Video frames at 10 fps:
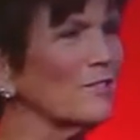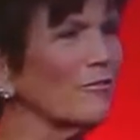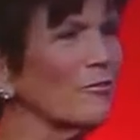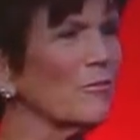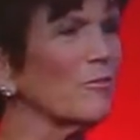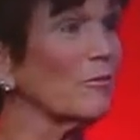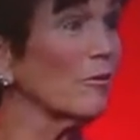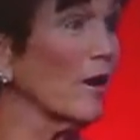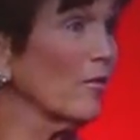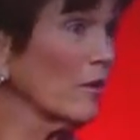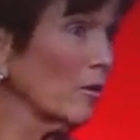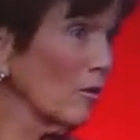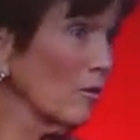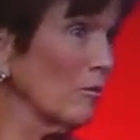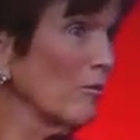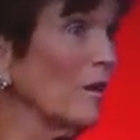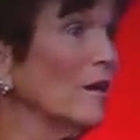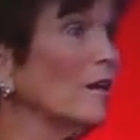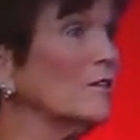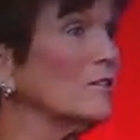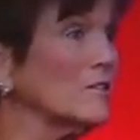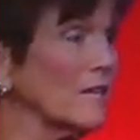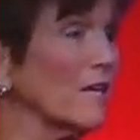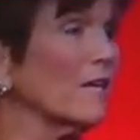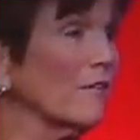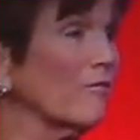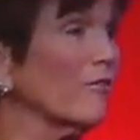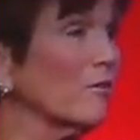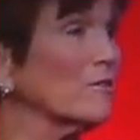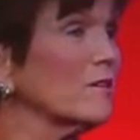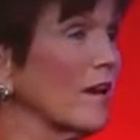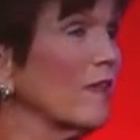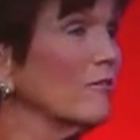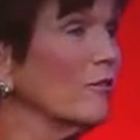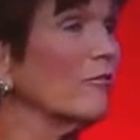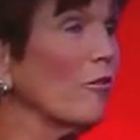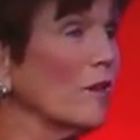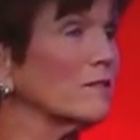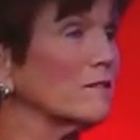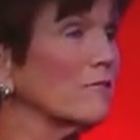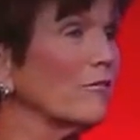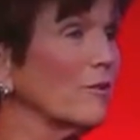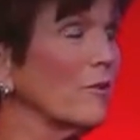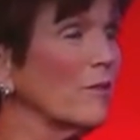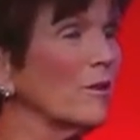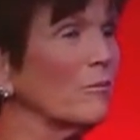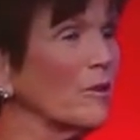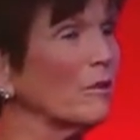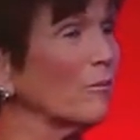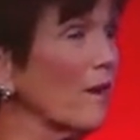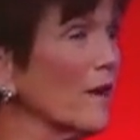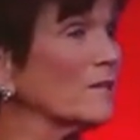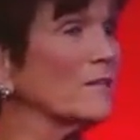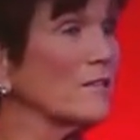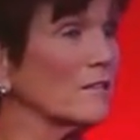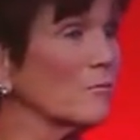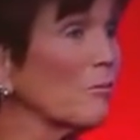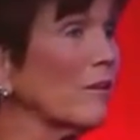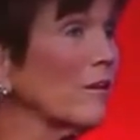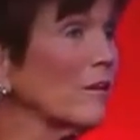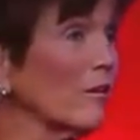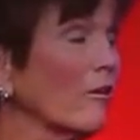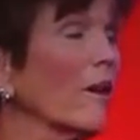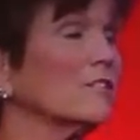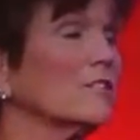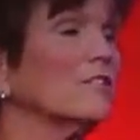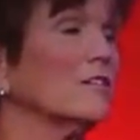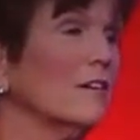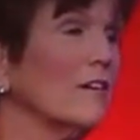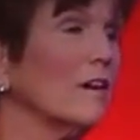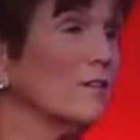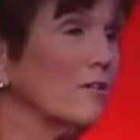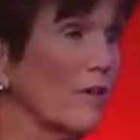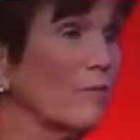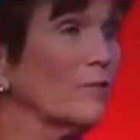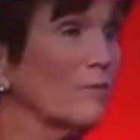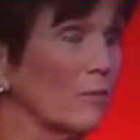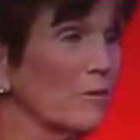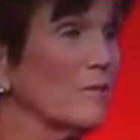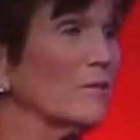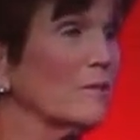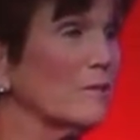of women from around the globe to stand up for those that have no voice, for the women that are being oppressed and exploited and crushed. And so that was the purpose.